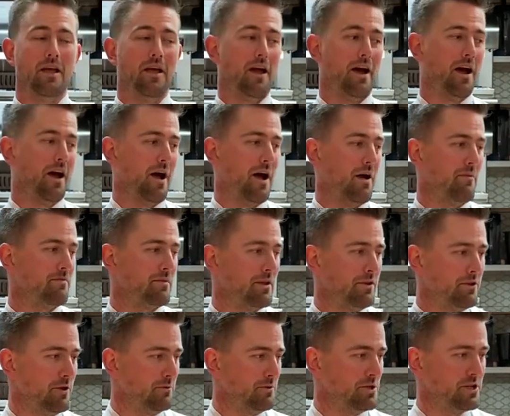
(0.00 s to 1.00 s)
Um,
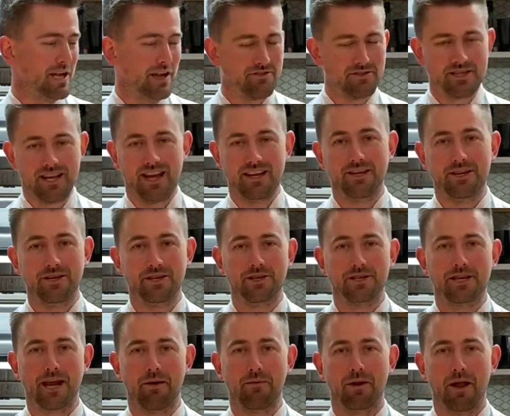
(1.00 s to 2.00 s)
you chef, 10 dishes
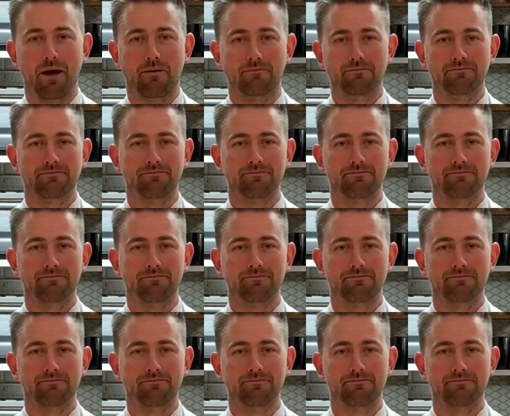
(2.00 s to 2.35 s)
coming up.